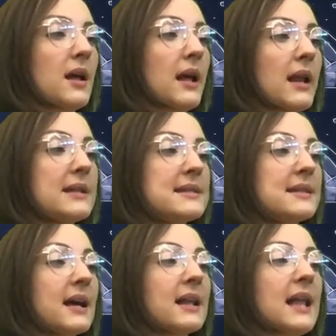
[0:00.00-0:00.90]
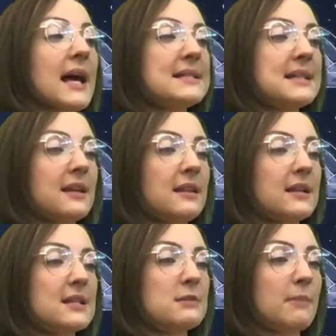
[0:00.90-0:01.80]
And it's the classic that
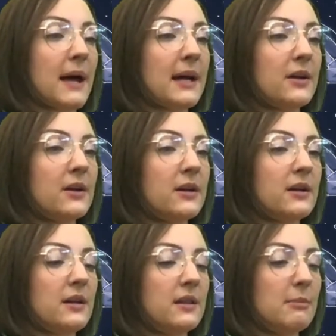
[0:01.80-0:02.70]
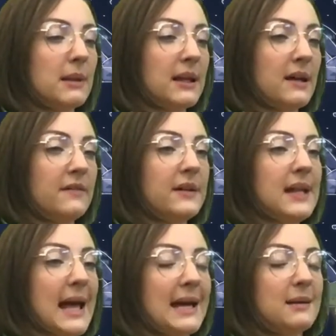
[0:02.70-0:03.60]
inspired the
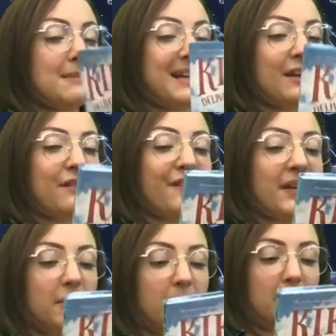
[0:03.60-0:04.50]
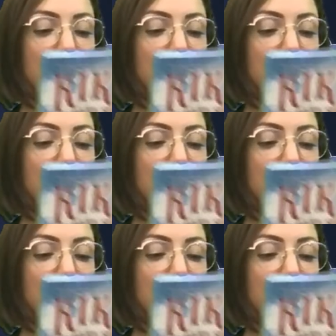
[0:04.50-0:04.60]
beloved animated film.